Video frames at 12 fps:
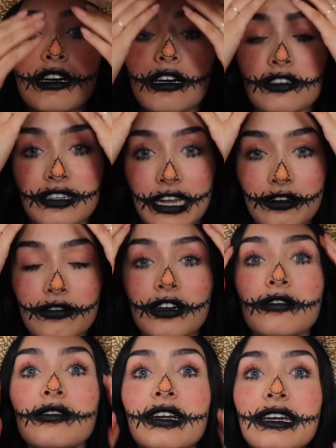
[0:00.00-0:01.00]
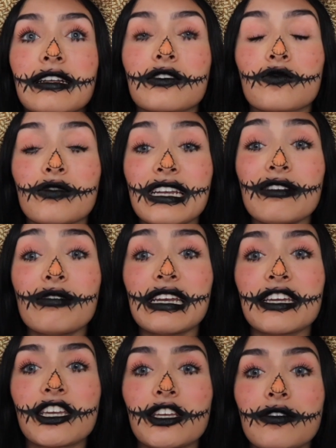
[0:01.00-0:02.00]
Scarecrow, and it's
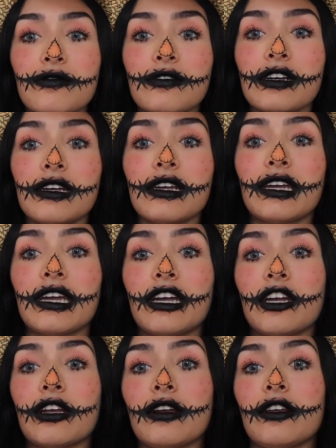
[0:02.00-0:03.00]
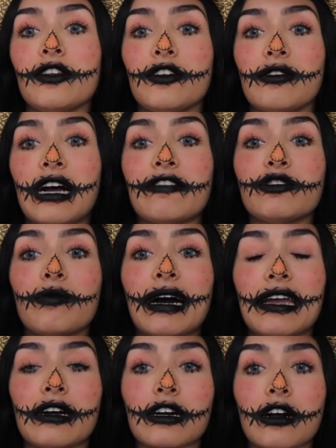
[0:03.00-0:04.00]
really cute. And you don't have to
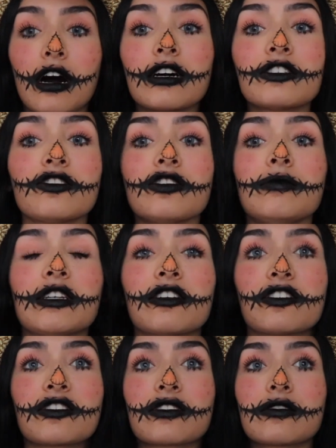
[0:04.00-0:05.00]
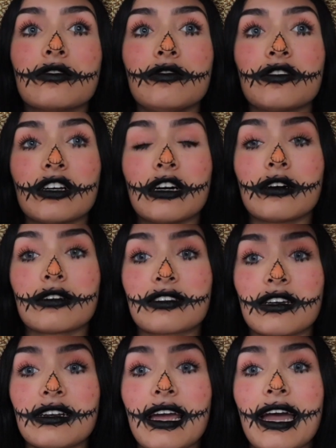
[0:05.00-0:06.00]
buy a costume. You could just use a
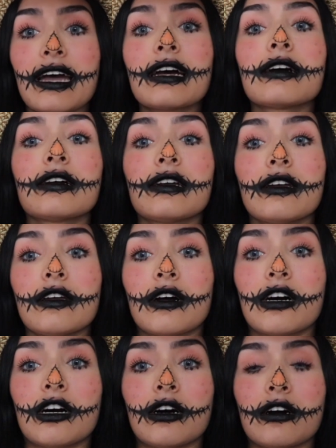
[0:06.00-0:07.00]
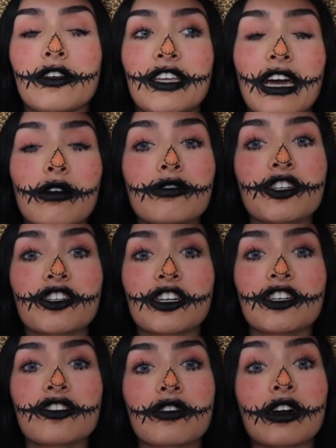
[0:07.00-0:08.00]
sun hat, yellow
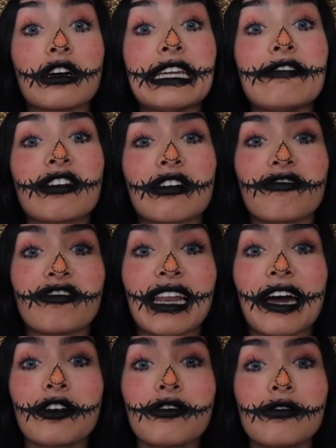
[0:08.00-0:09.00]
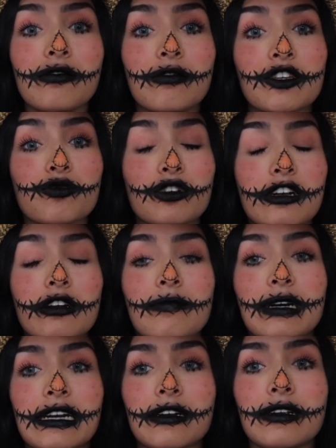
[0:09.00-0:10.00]
shirt, or even a flannel, which will look
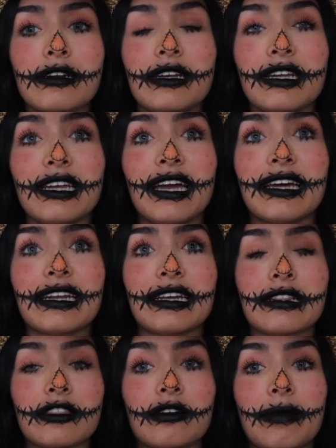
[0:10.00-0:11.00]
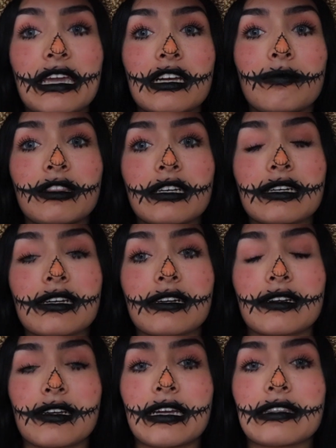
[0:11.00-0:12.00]
better. And then the makeup look,
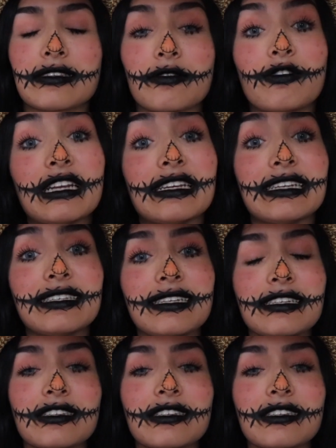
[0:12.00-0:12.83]
it's really easy.